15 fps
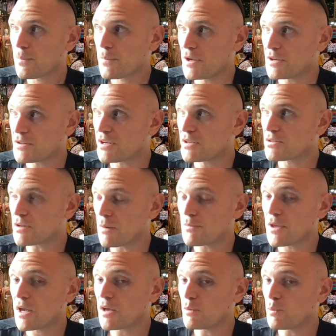this is
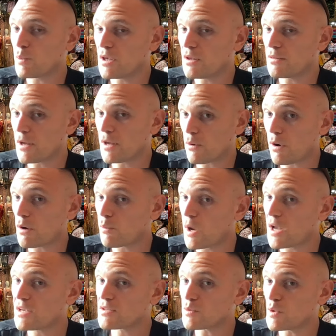something and we there are
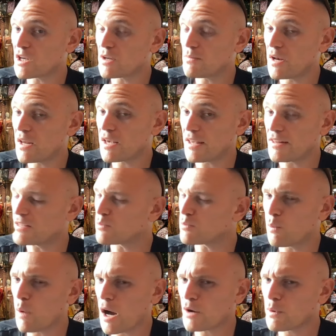ways we can mitigate this.
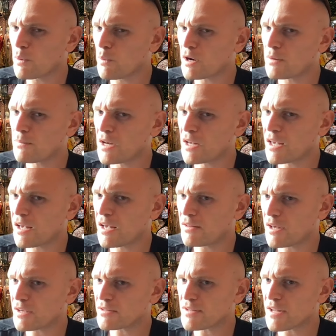Well, why do we want to mitigate
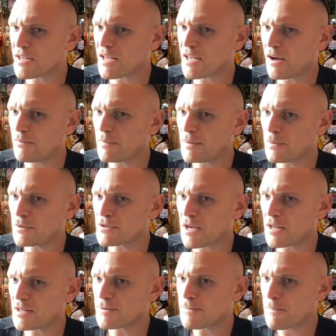like sticking out in people's
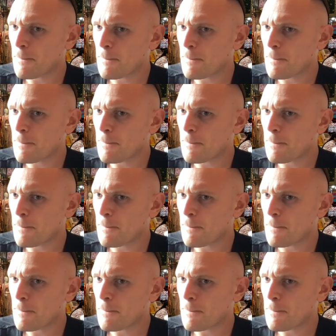heads?